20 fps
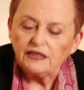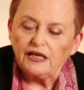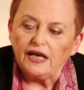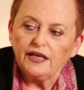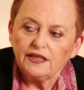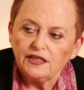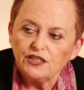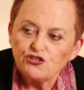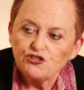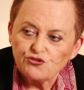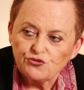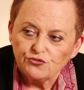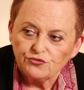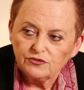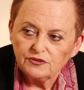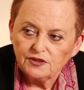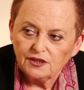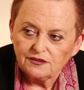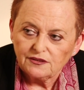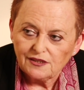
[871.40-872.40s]
an
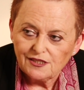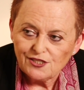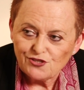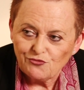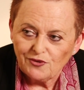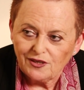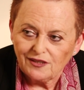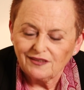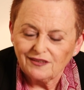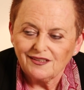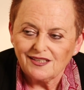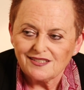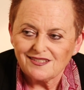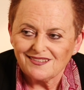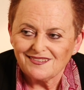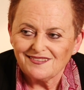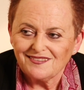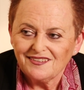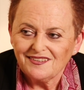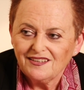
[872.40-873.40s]
issue that Israel
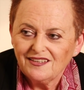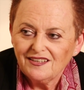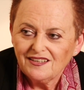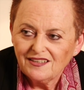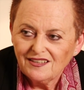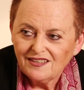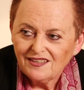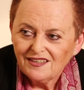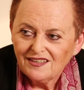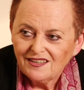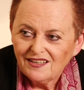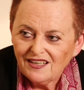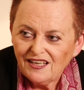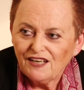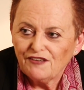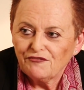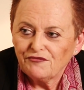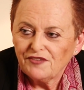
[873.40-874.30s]
doesn't have